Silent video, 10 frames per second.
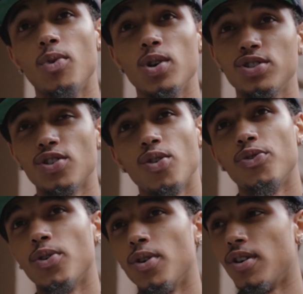More so
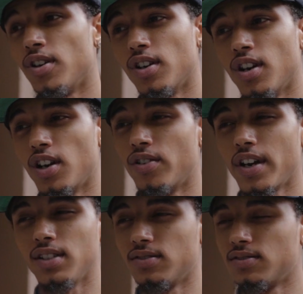for a
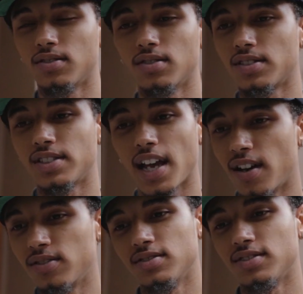great
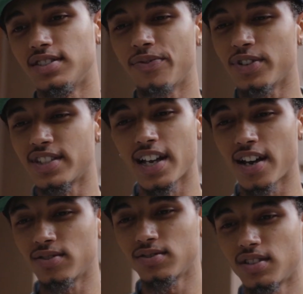sound, different
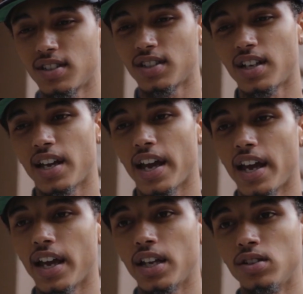sound,
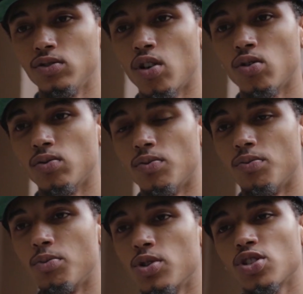and, you know,
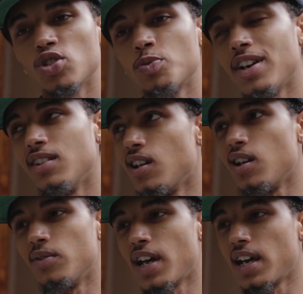more so spreading
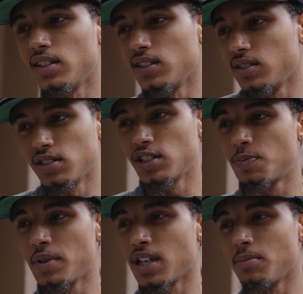love, not
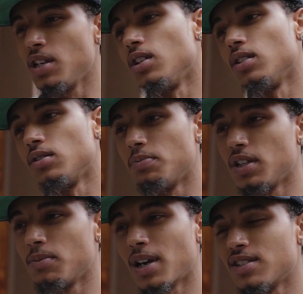just being me,
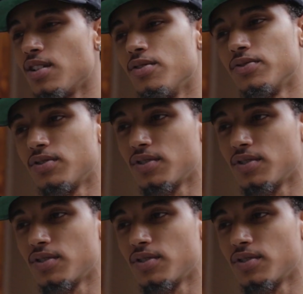being myself.